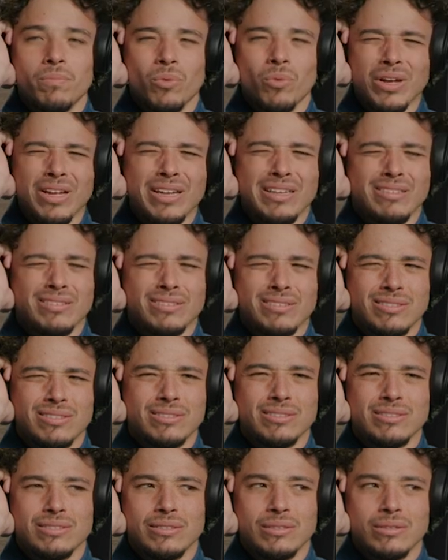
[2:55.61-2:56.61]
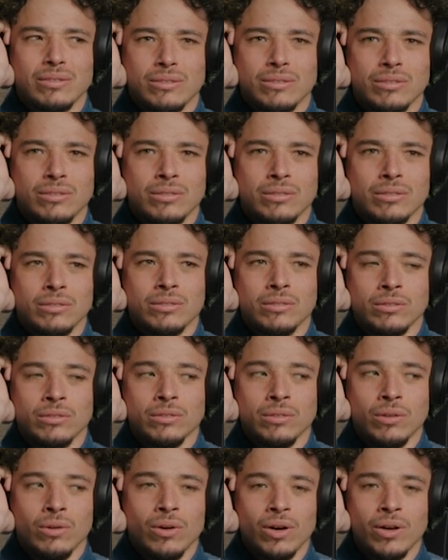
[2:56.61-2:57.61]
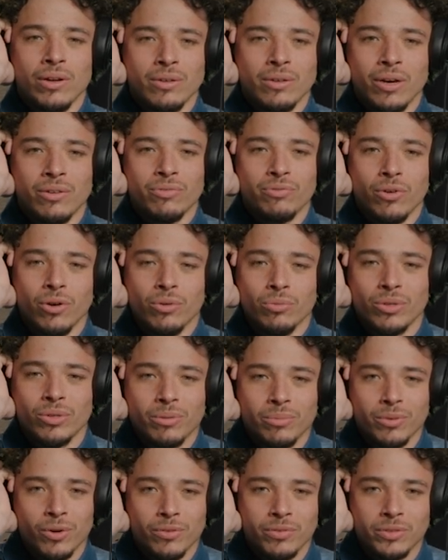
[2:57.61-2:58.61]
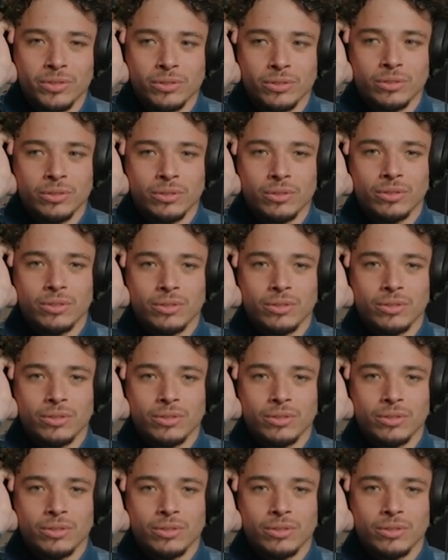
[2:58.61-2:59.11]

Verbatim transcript: What? No, I, I fart when I'm nervous.